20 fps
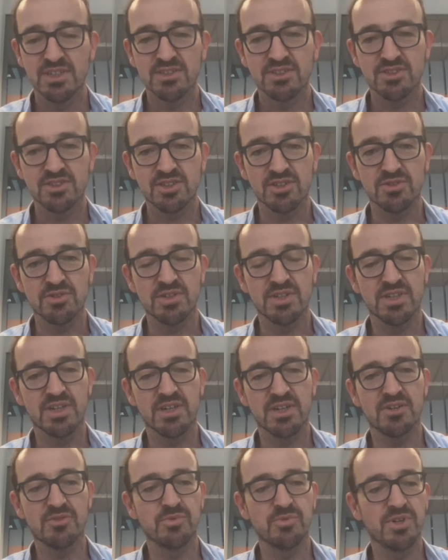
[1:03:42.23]
So
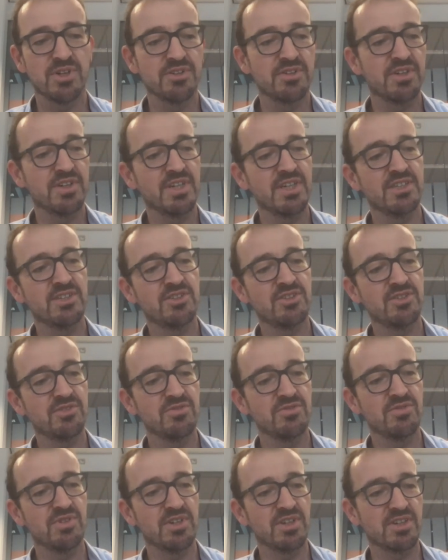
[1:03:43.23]
we're looking
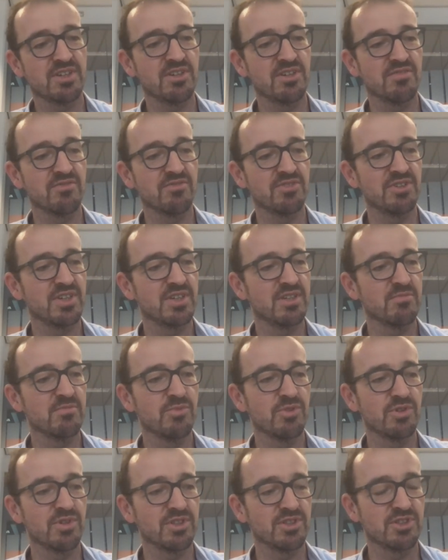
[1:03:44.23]
into converting
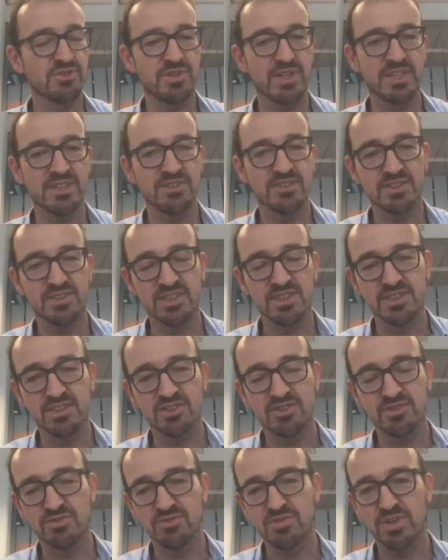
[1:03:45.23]
more trains
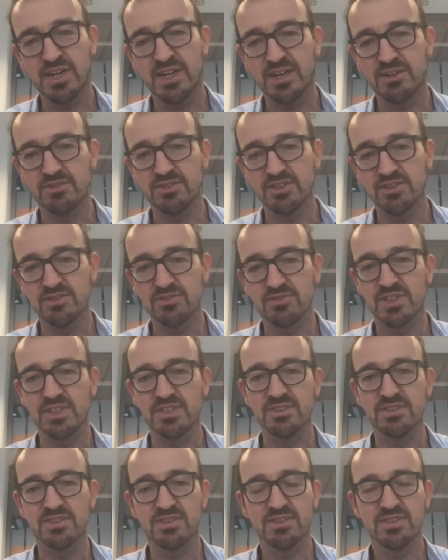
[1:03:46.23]
into hydrogen
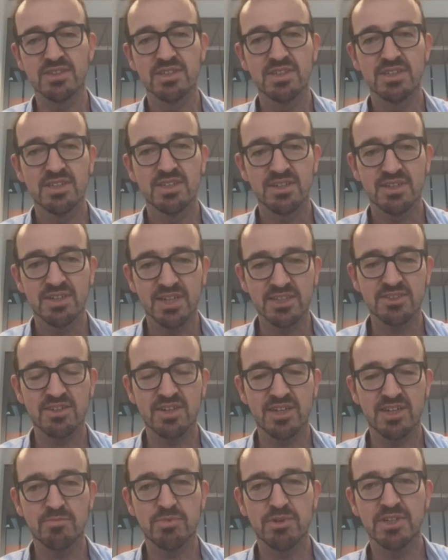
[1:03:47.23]
trains. Next
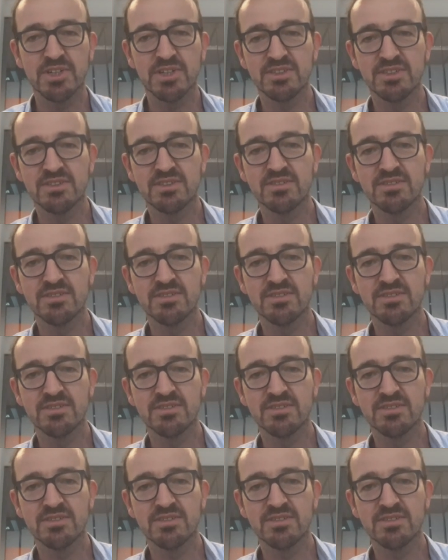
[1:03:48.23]
slide, please.